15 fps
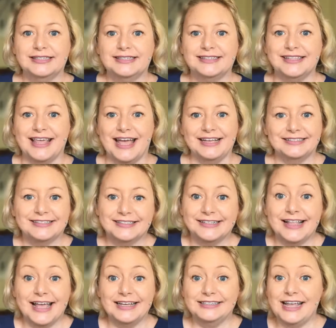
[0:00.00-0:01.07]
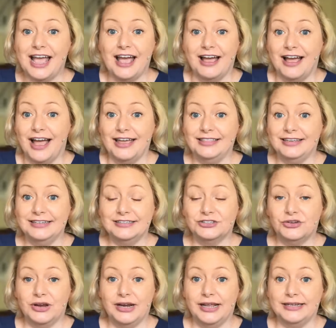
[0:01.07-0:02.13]
that's I think it's a
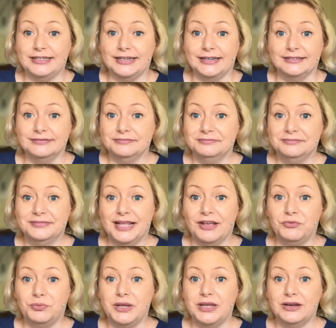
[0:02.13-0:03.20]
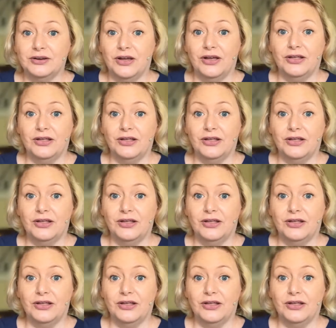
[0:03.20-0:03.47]
great idea. If we can all